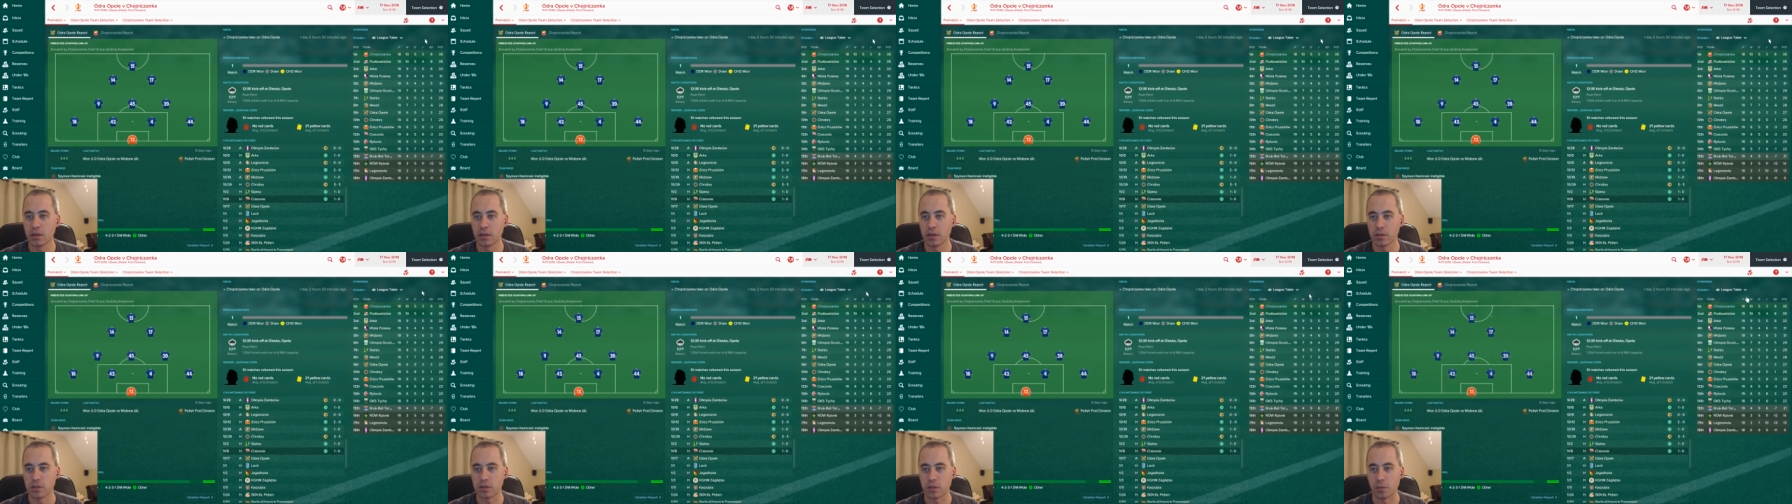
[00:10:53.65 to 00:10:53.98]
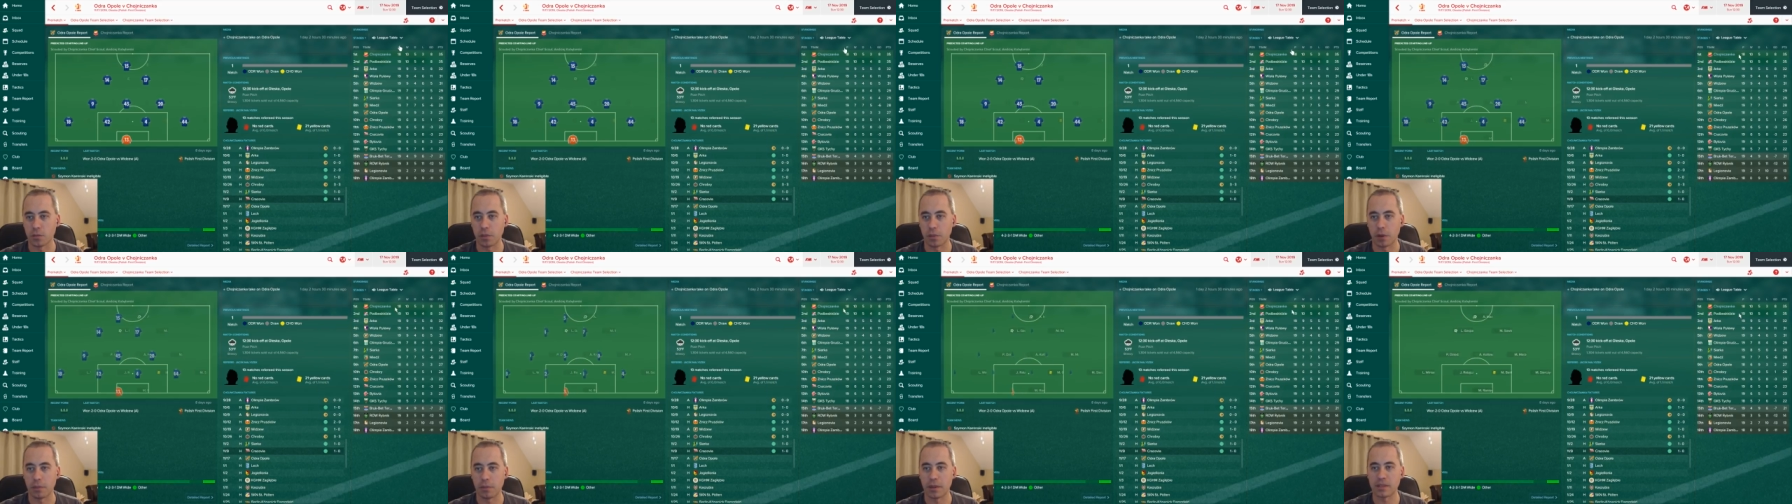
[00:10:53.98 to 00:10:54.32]
So
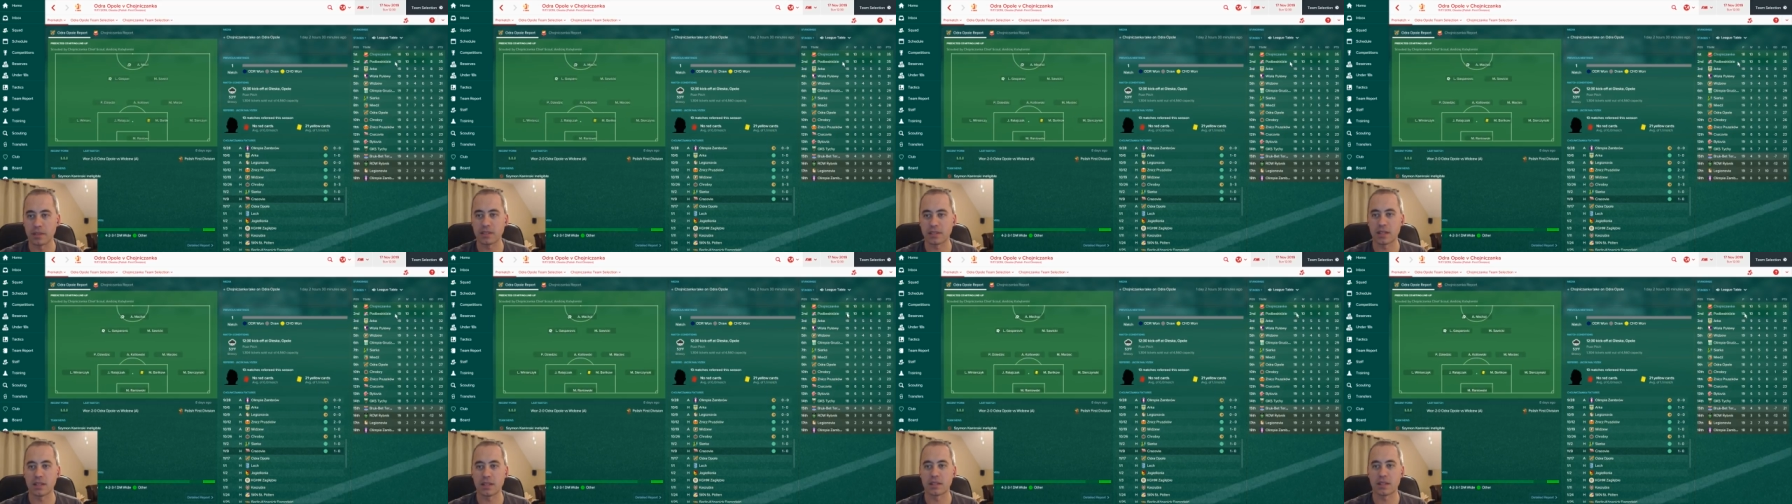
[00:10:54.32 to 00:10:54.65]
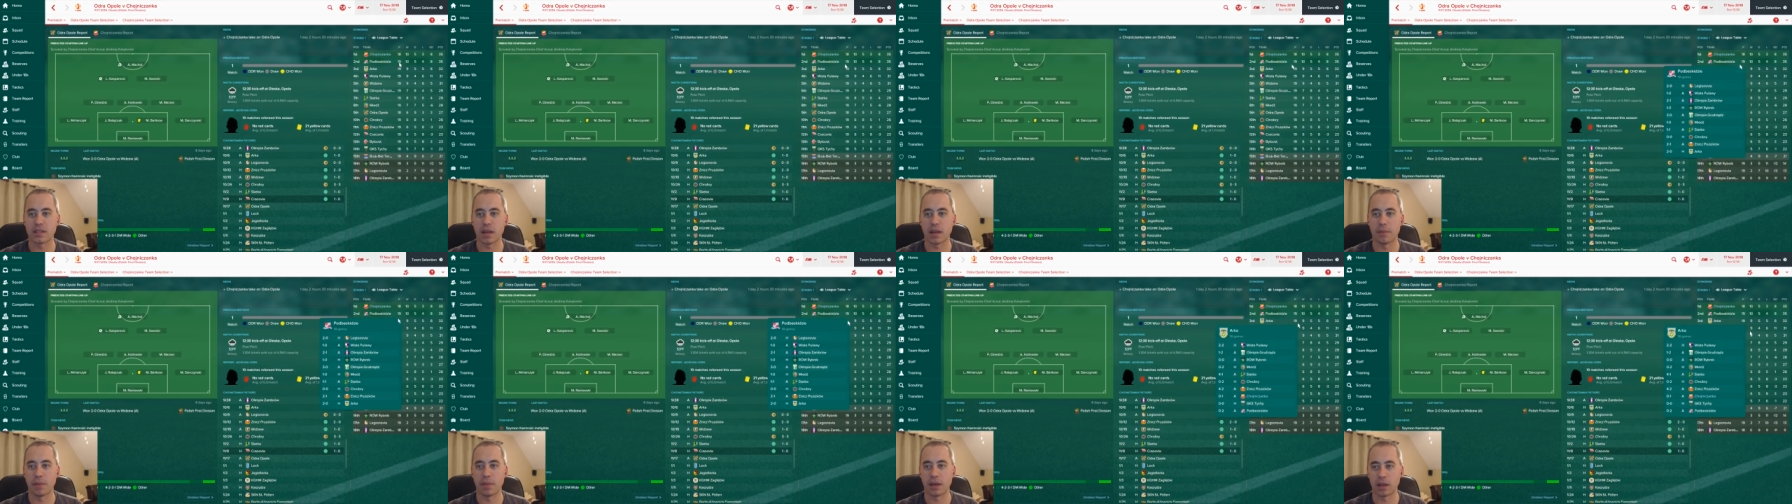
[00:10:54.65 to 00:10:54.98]
Podbeski is
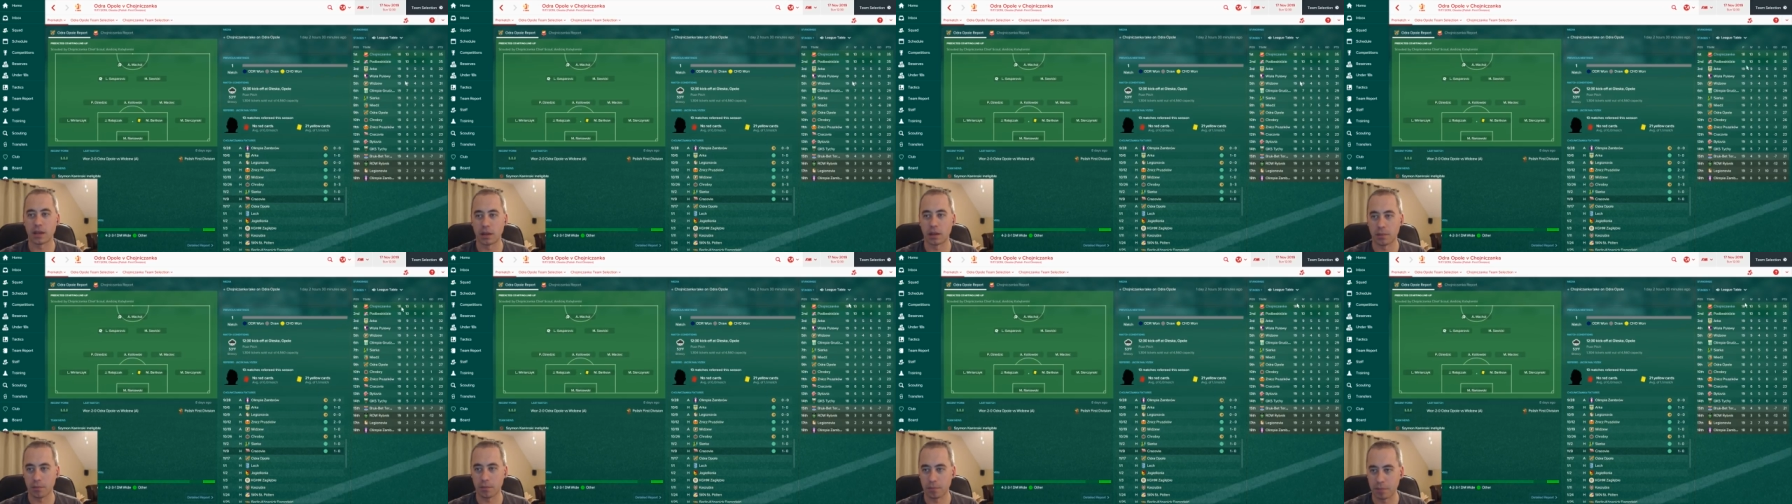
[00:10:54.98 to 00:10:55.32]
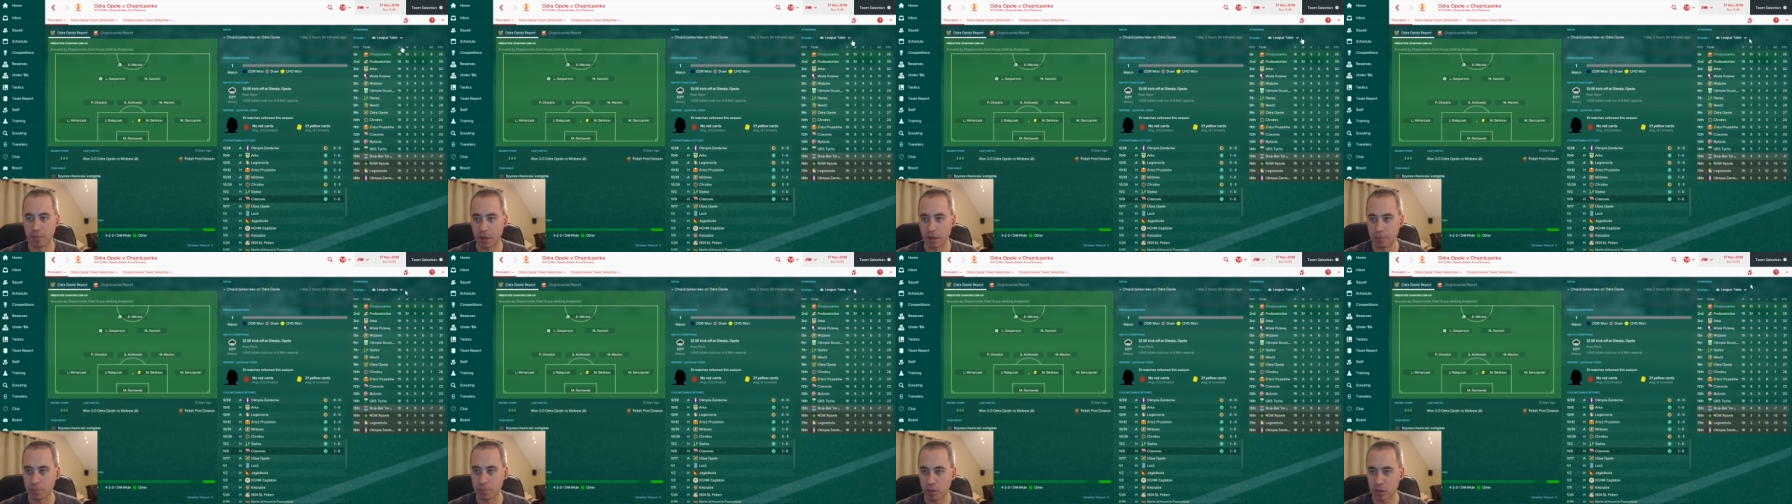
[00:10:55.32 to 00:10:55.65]
making a
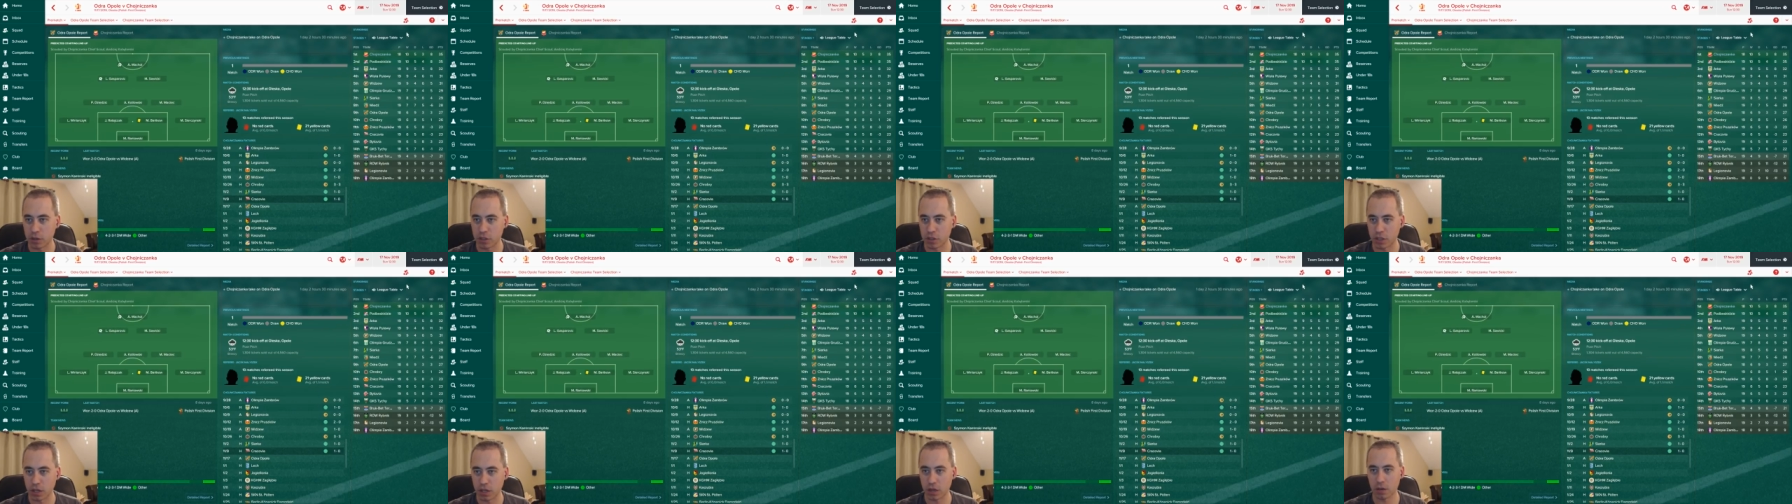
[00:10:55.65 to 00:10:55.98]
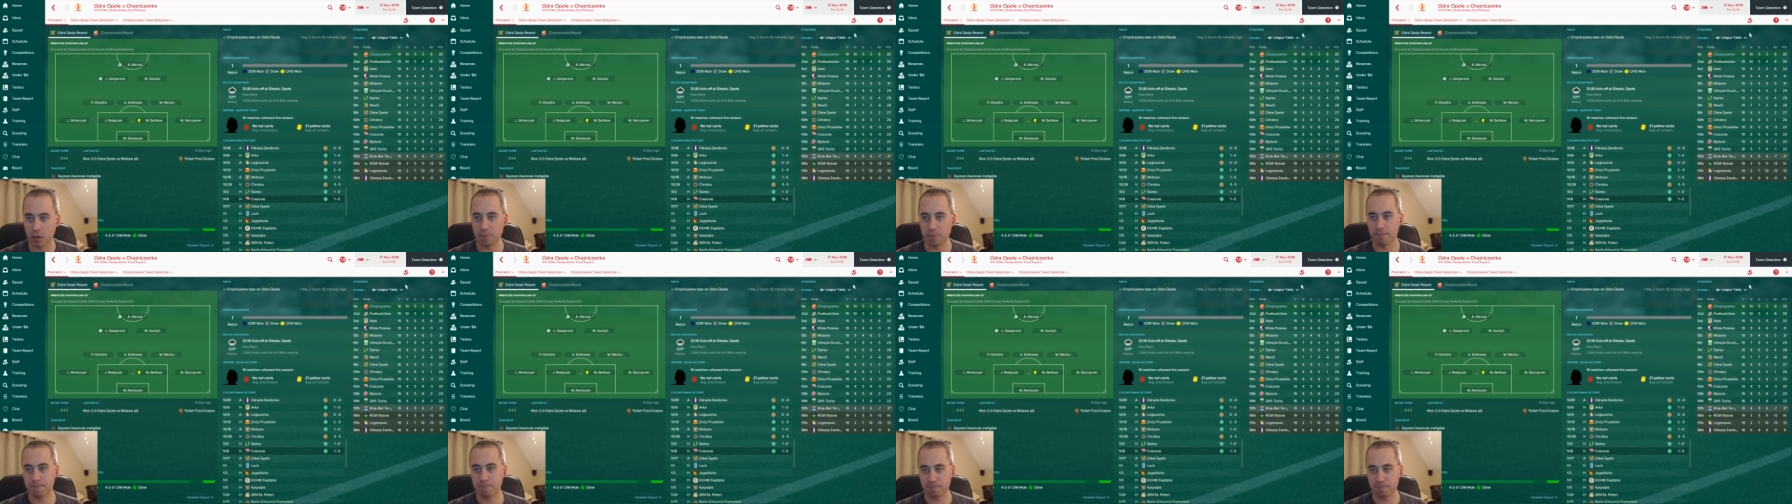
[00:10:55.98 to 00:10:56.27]
big push here.